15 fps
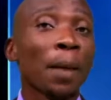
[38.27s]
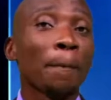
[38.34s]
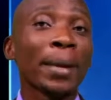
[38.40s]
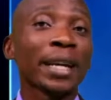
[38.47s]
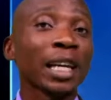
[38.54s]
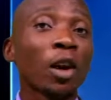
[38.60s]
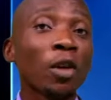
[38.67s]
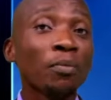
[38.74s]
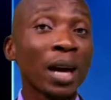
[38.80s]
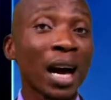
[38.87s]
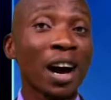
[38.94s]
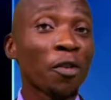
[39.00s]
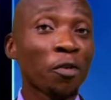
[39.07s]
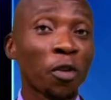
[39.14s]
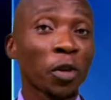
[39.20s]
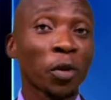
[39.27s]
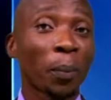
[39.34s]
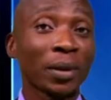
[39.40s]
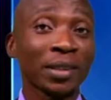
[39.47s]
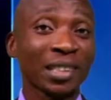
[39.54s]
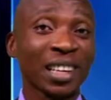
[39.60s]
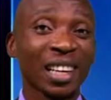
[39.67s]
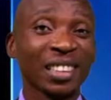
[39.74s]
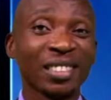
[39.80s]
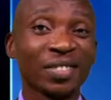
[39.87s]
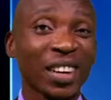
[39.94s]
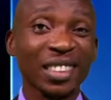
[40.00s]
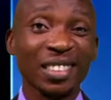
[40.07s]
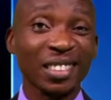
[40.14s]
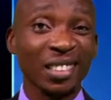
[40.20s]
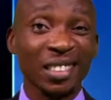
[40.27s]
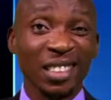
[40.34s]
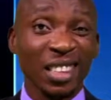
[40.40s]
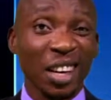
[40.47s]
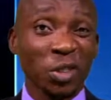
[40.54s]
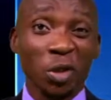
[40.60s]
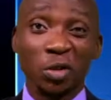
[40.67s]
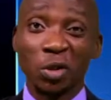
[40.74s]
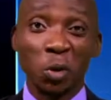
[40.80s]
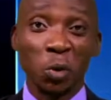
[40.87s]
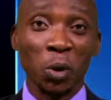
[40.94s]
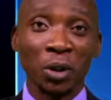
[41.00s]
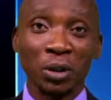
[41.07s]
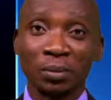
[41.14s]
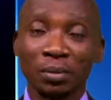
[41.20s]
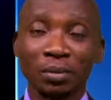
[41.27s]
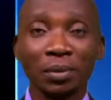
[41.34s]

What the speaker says: The love me I have for you personally, in fact, it is out of this world.